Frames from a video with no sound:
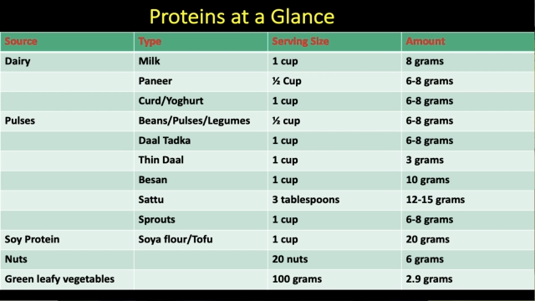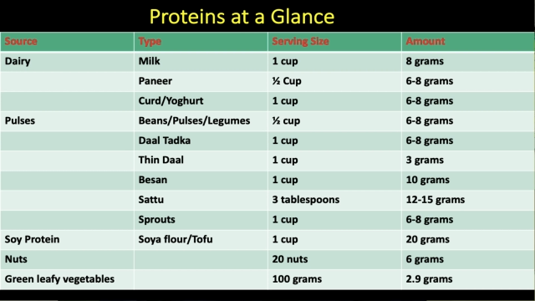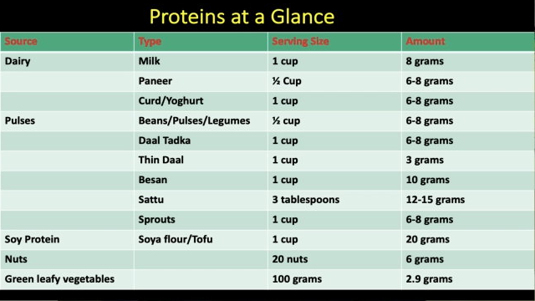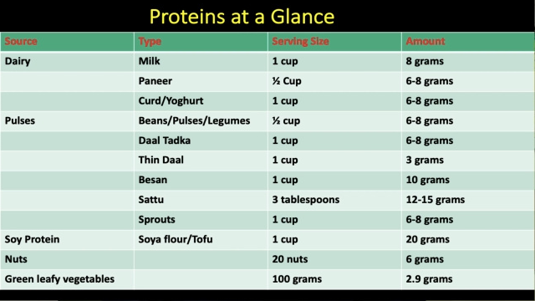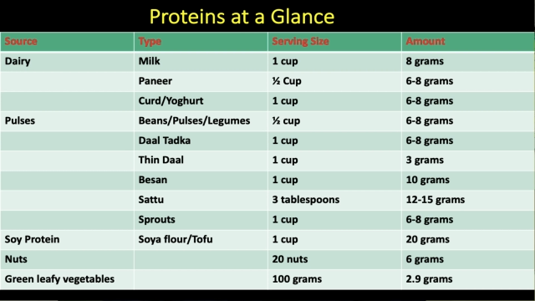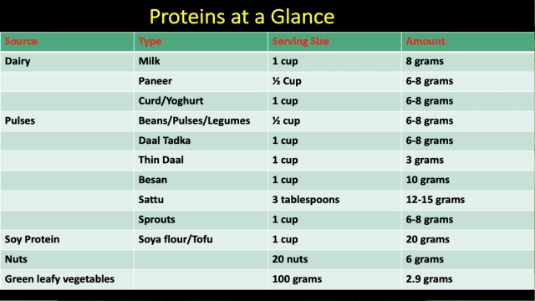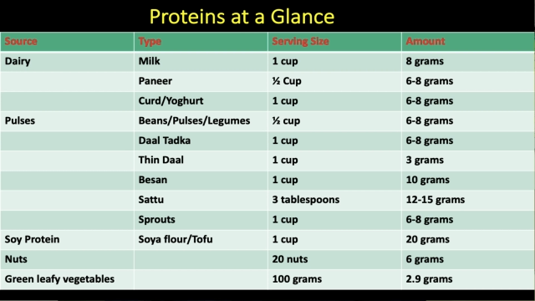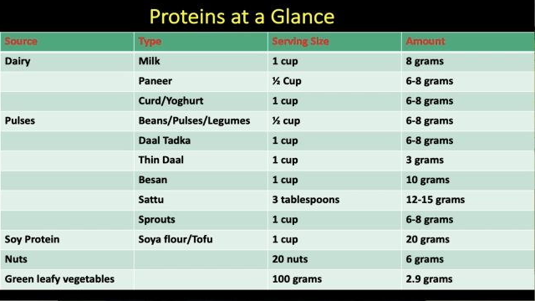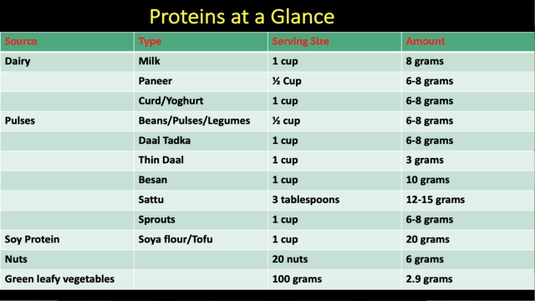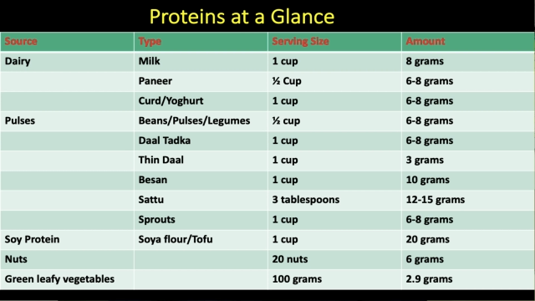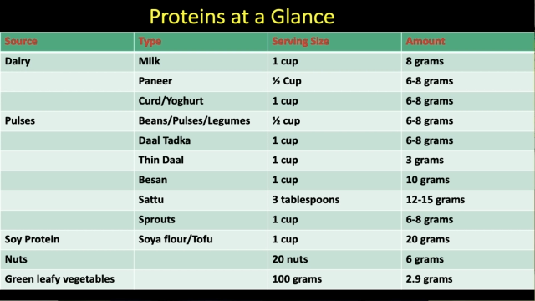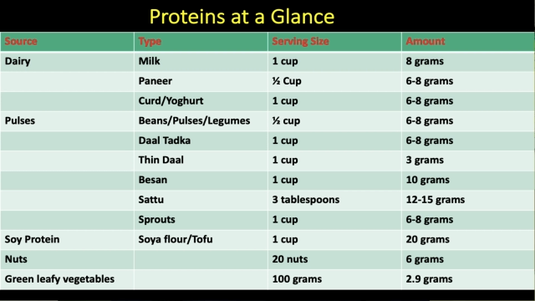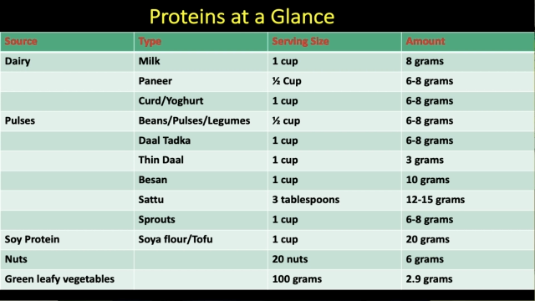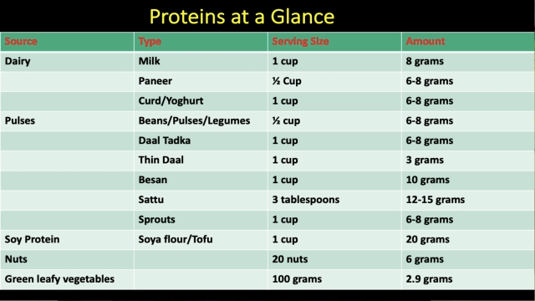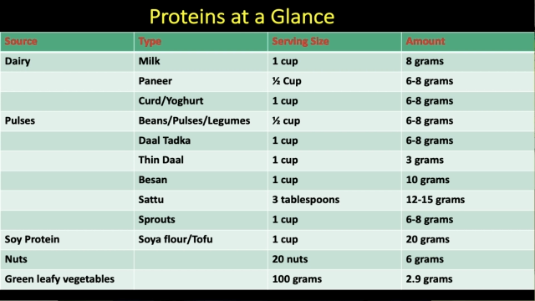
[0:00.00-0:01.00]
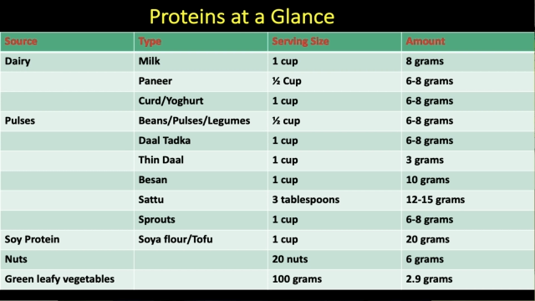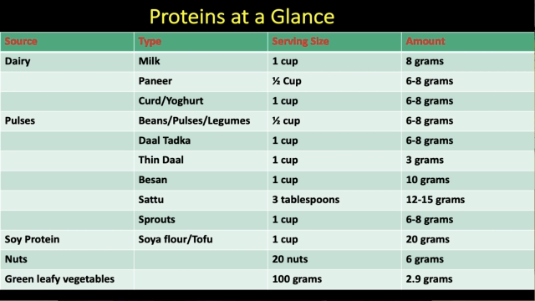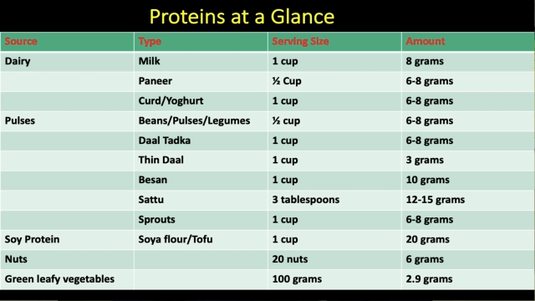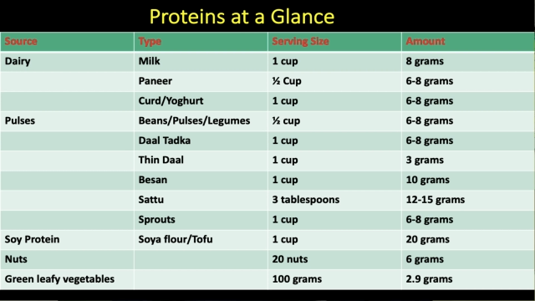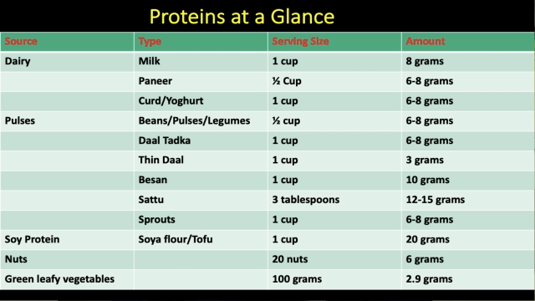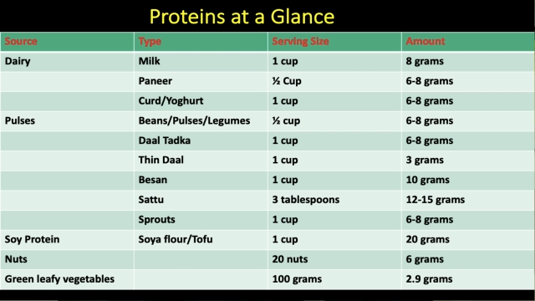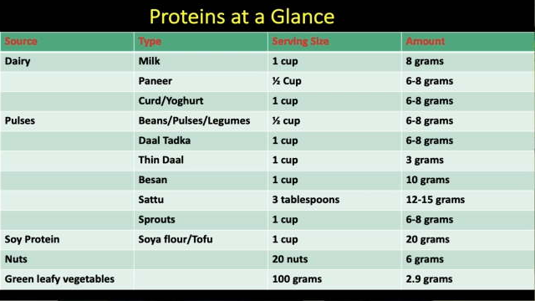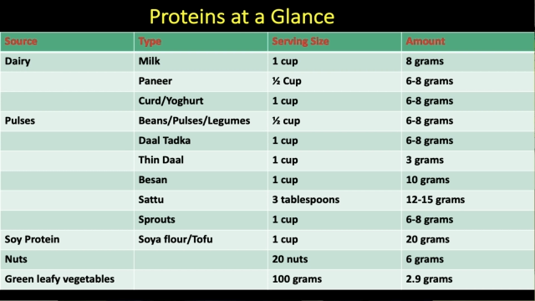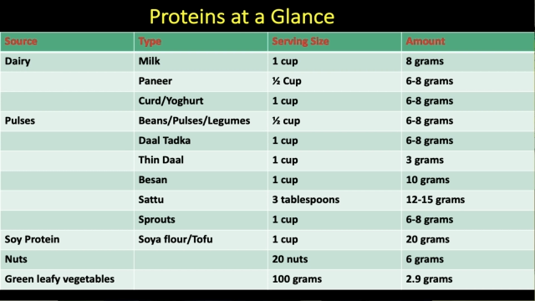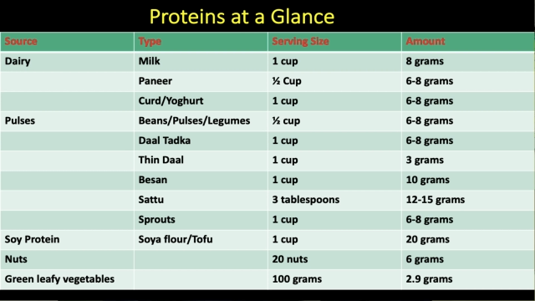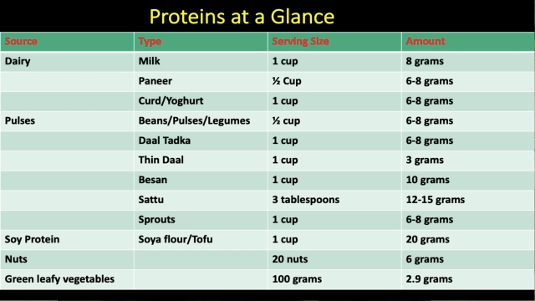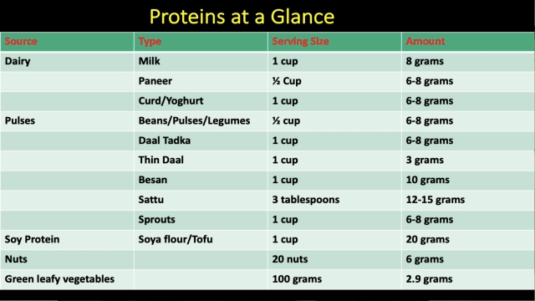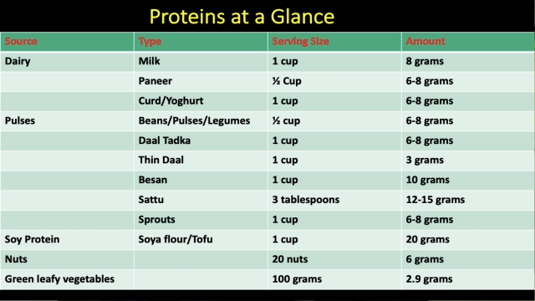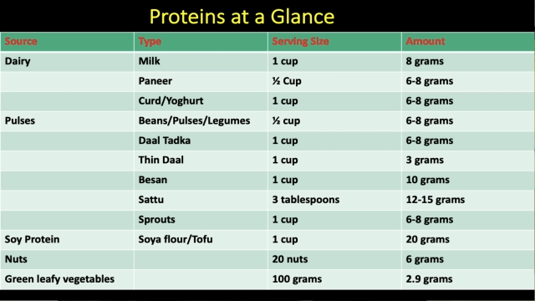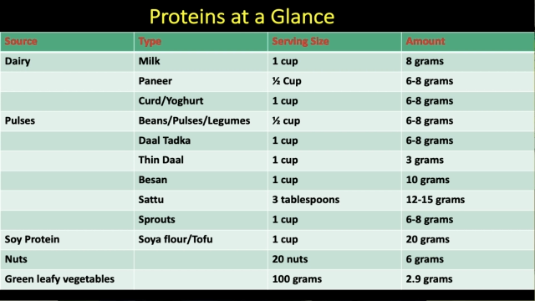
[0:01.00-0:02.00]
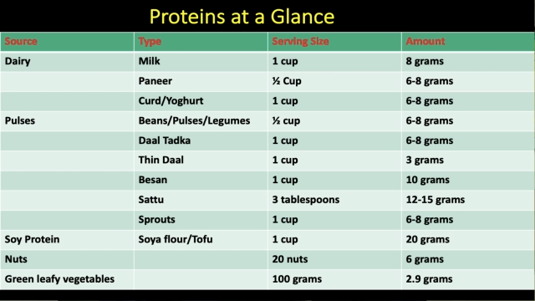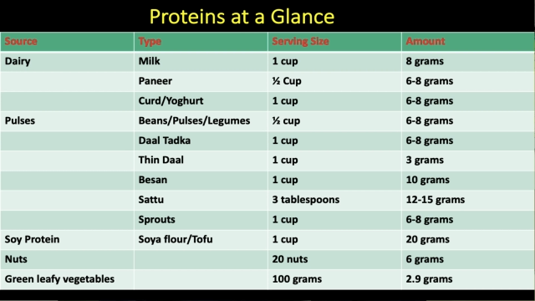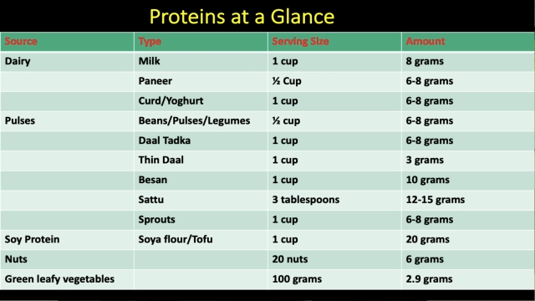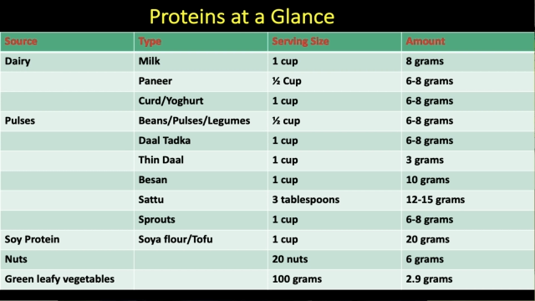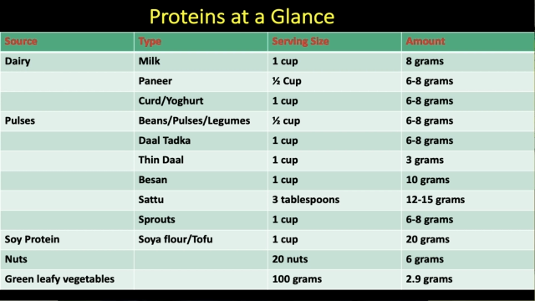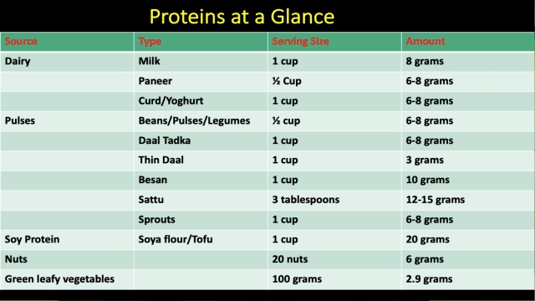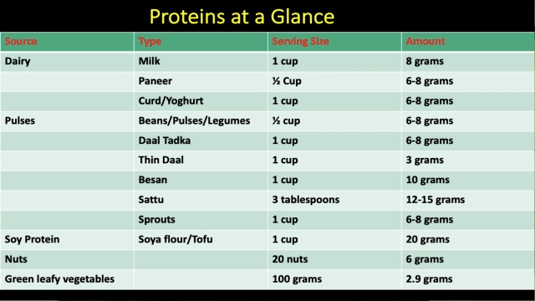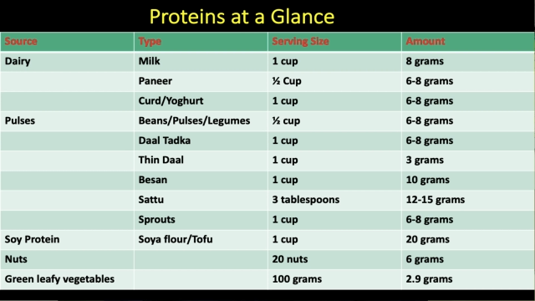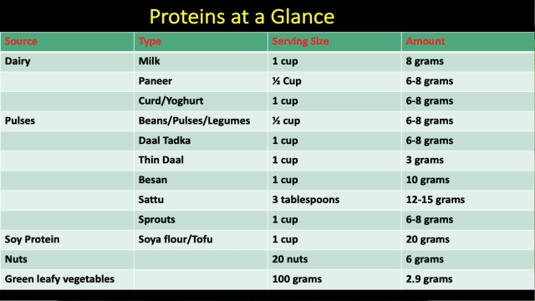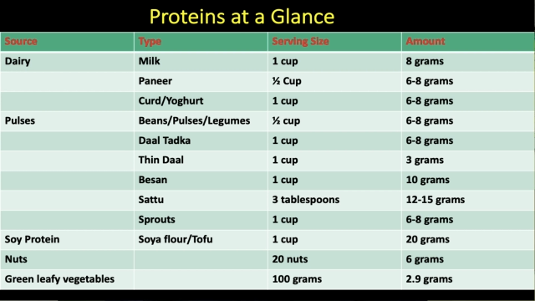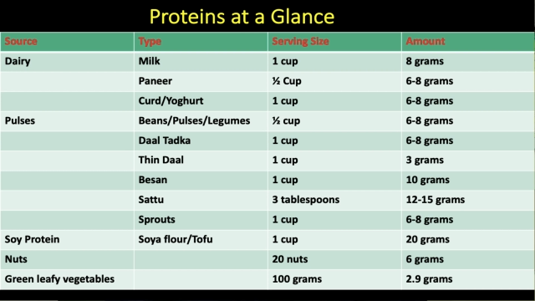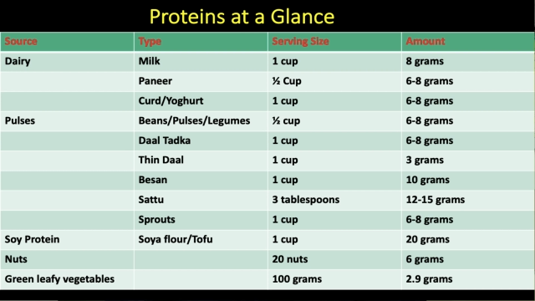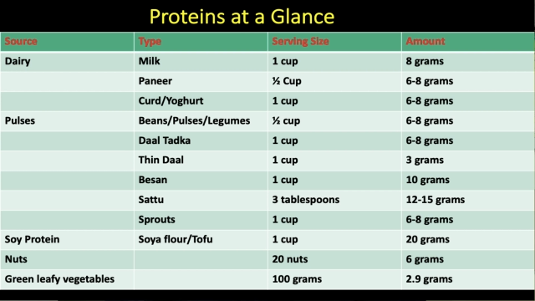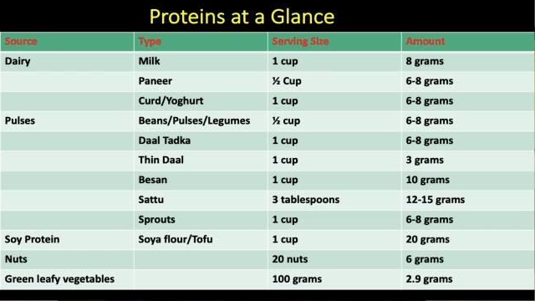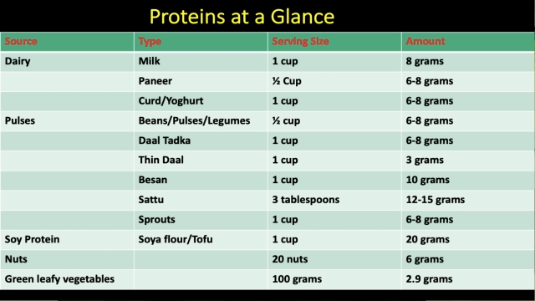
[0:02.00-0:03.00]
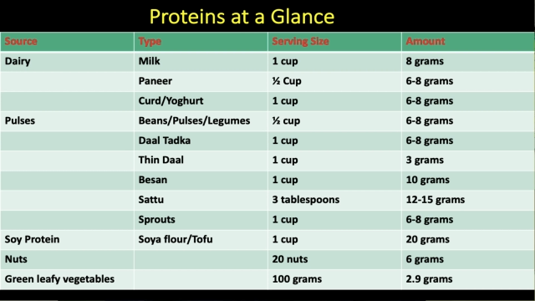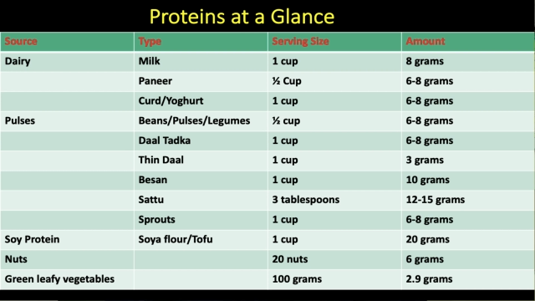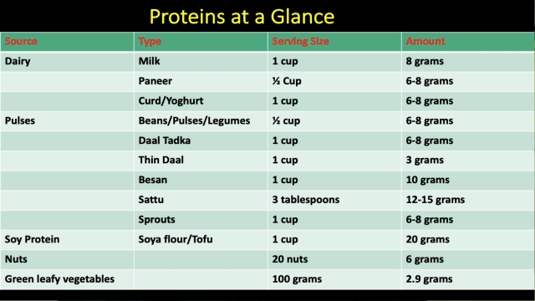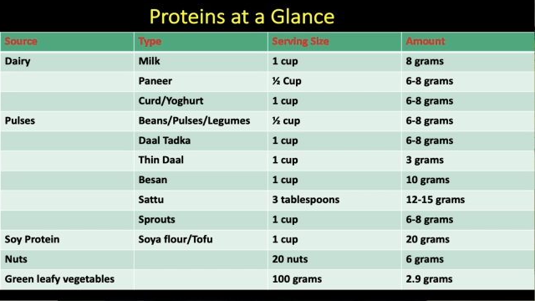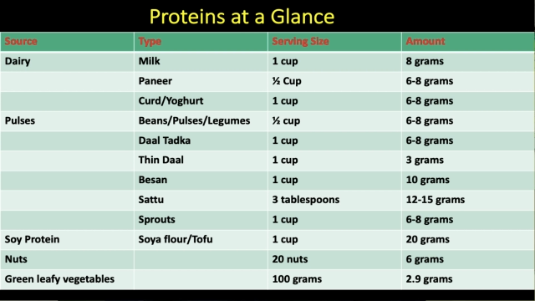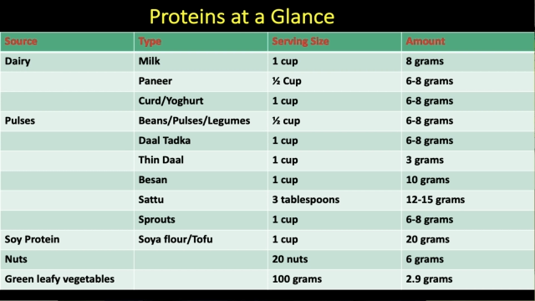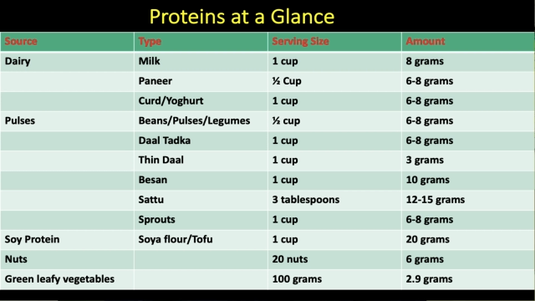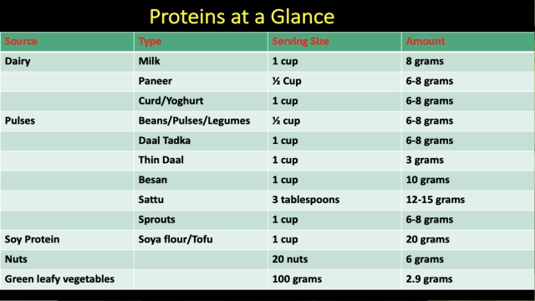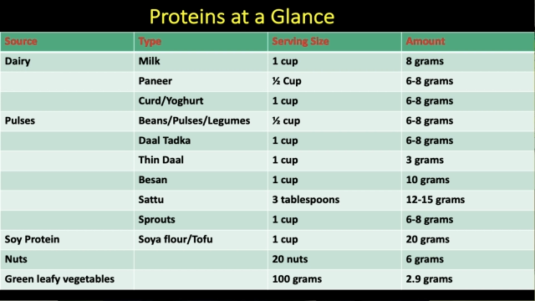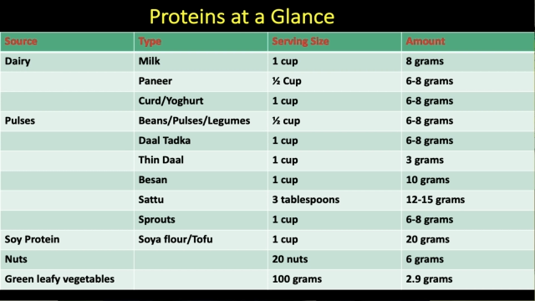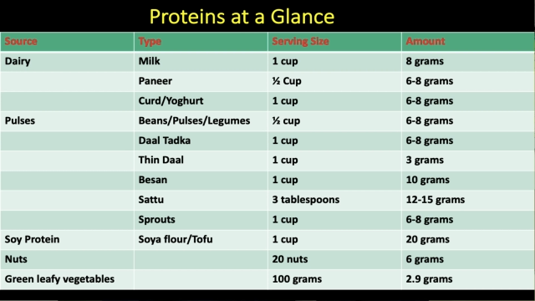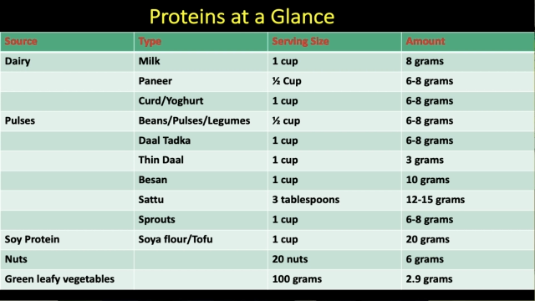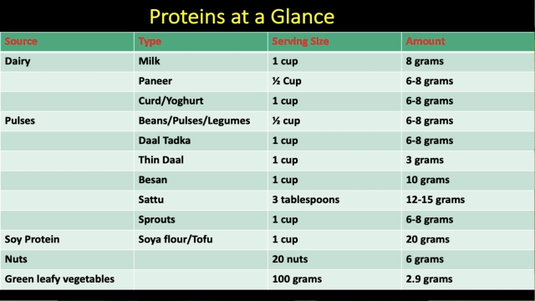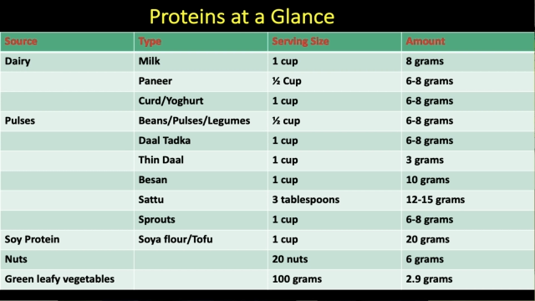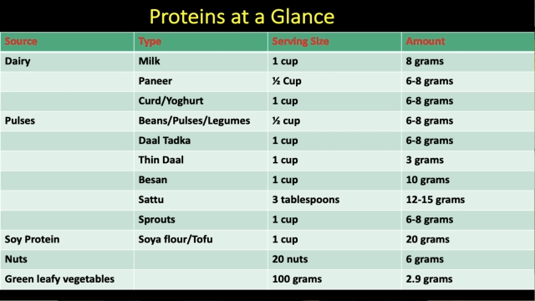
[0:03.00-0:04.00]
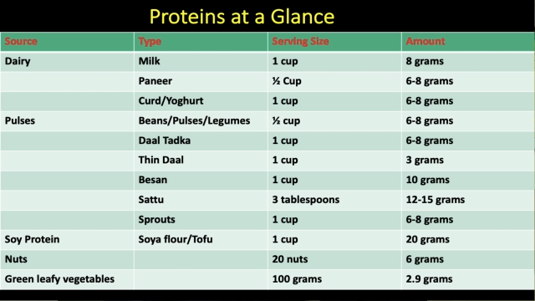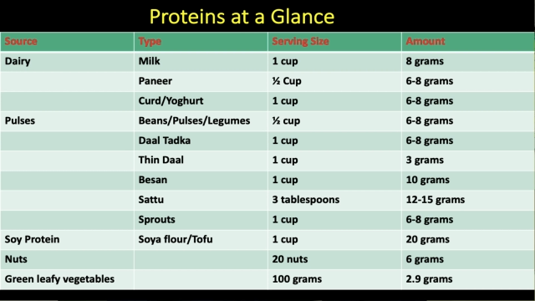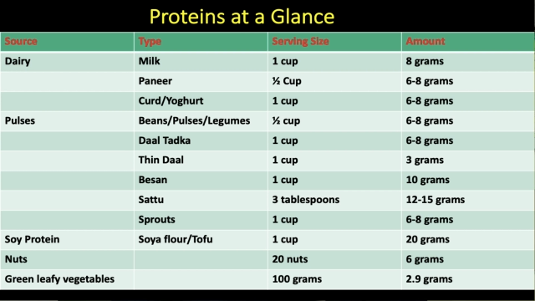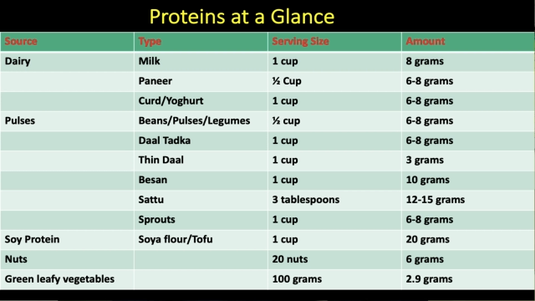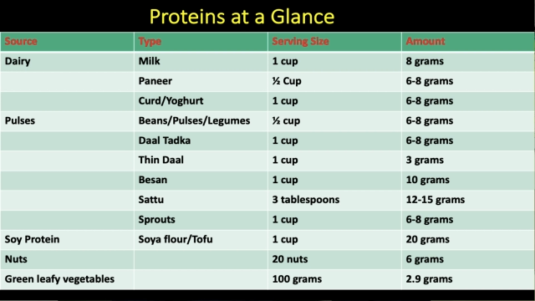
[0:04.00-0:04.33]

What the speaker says: (no speaker visible)